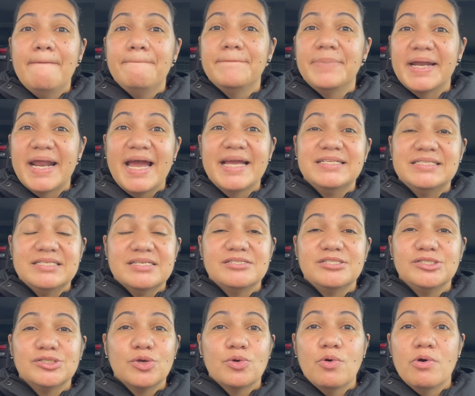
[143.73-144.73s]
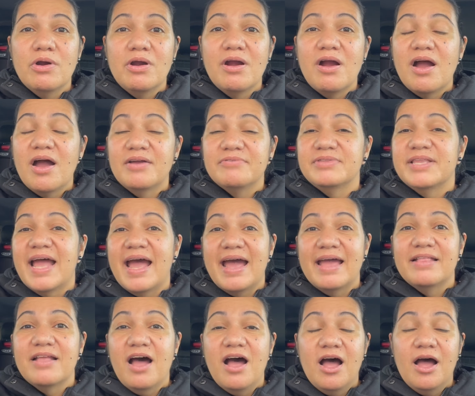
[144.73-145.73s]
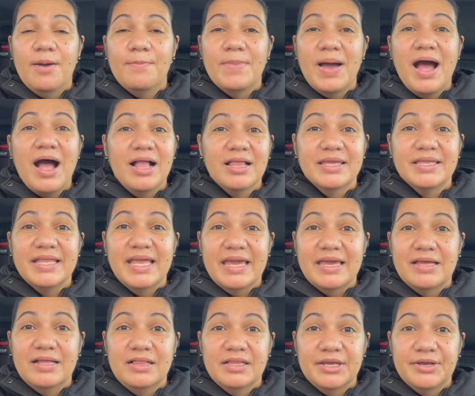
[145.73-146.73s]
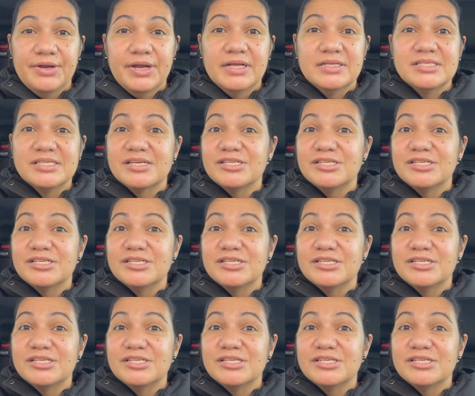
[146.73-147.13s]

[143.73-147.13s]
but I did score on that holiday clearance.